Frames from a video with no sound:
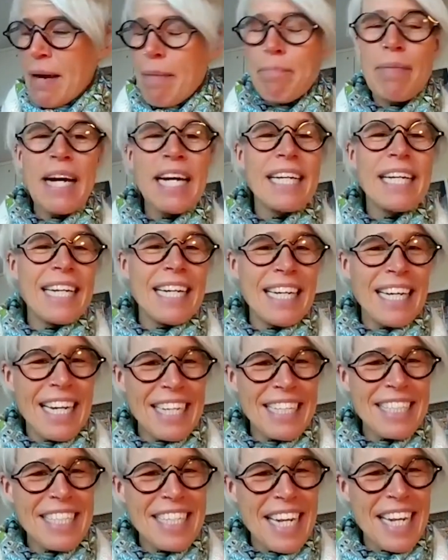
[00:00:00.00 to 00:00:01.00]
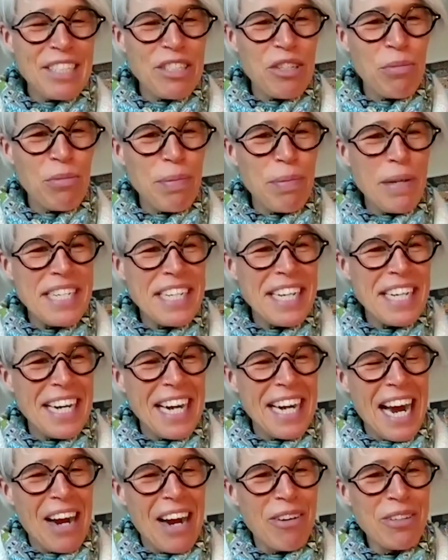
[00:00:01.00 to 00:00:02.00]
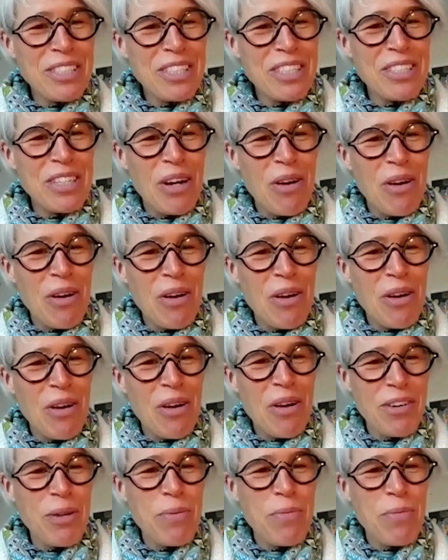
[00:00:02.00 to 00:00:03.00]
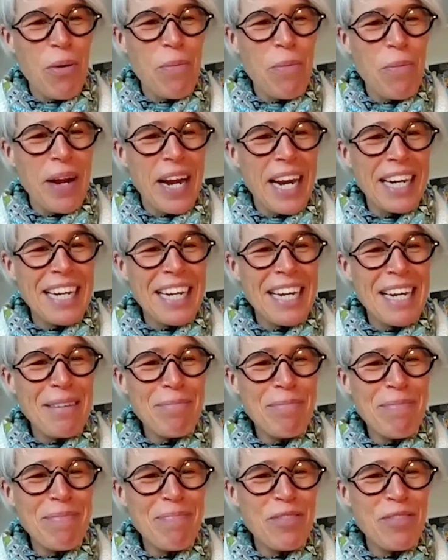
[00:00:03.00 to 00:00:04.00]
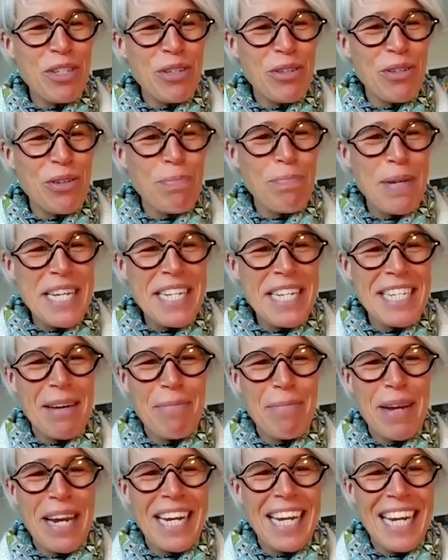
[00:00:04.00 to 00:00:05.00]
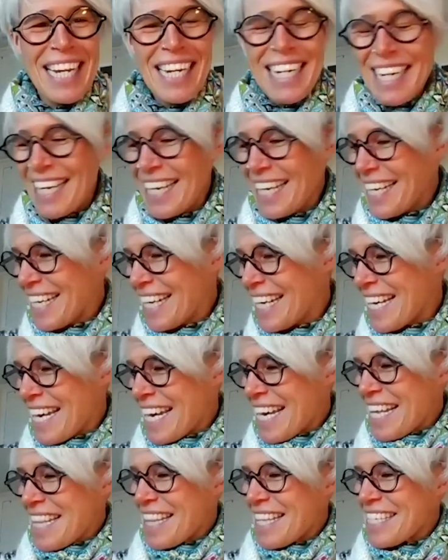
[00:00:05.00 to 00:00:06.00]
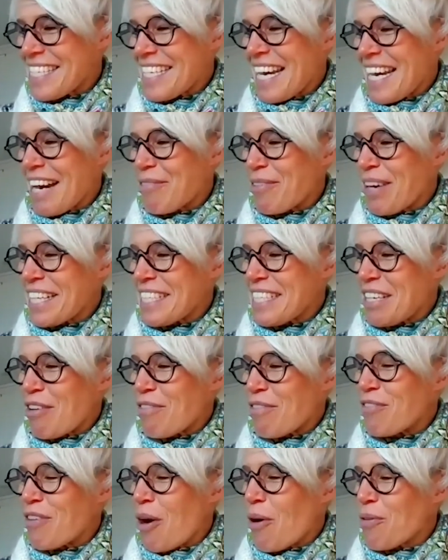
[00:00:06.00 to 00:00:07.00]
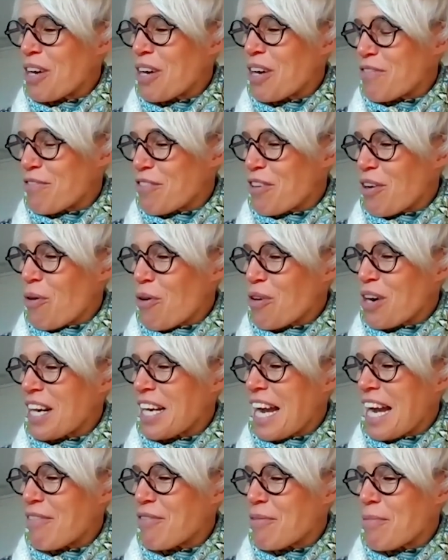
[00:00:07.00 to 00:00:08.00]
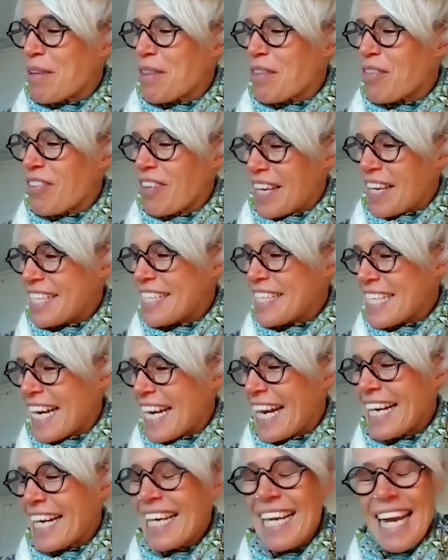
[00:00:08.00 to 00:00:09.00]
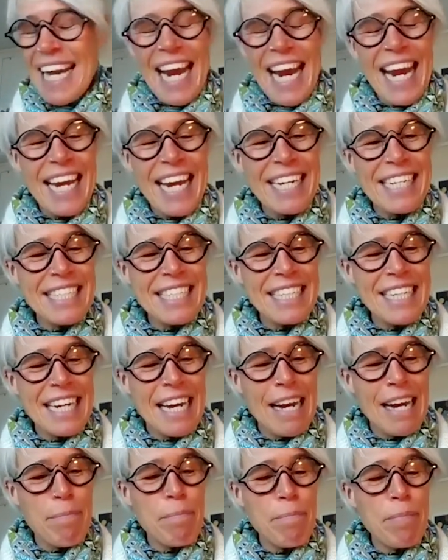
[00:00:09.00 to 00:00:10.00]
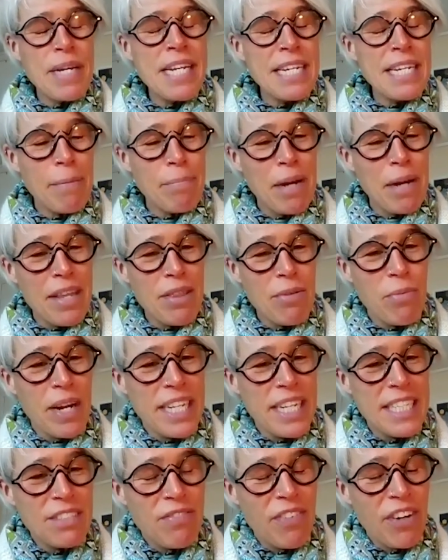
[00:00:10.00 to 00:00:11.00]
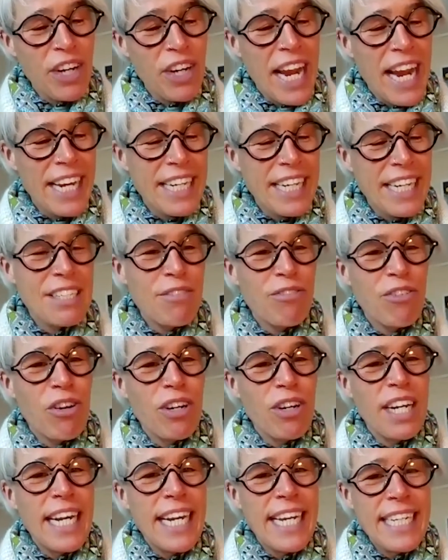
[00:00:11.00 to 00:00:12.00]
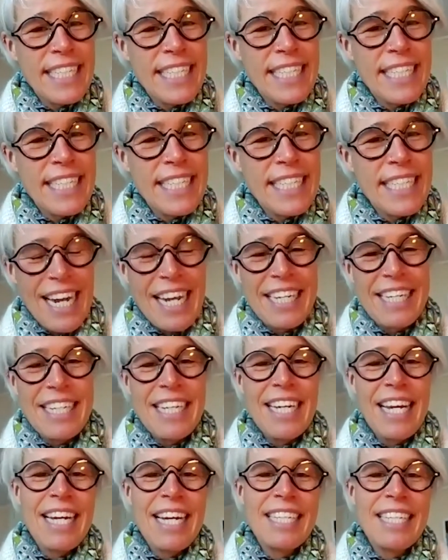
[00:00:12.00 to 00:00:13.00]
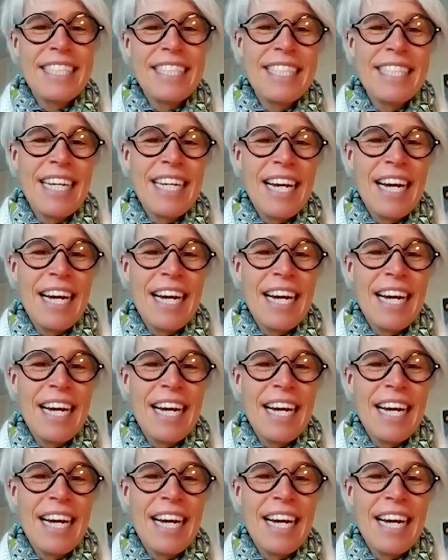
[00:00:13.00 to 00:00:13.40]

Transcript: But let's get to Peter now. So very warm welcome to Peter McKinlay, the Director of Local Government Thinktank. And Peter, by the way, is very active on LinkedIn, and he has